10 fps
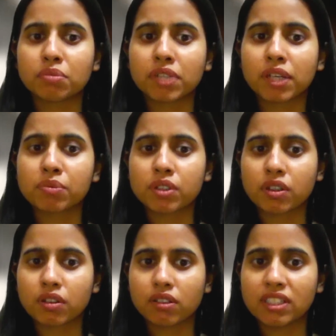sometimes
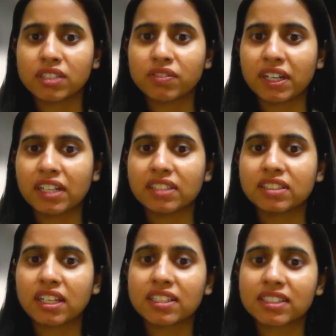these wetlands
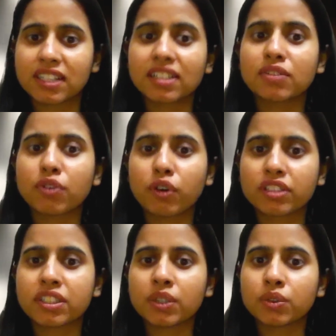are inside the
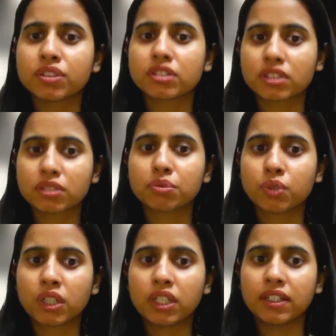forest ecosystem
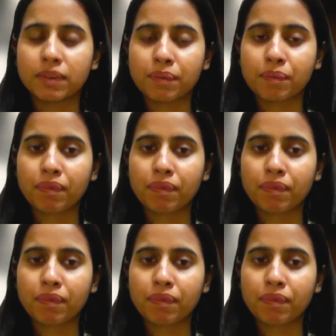only.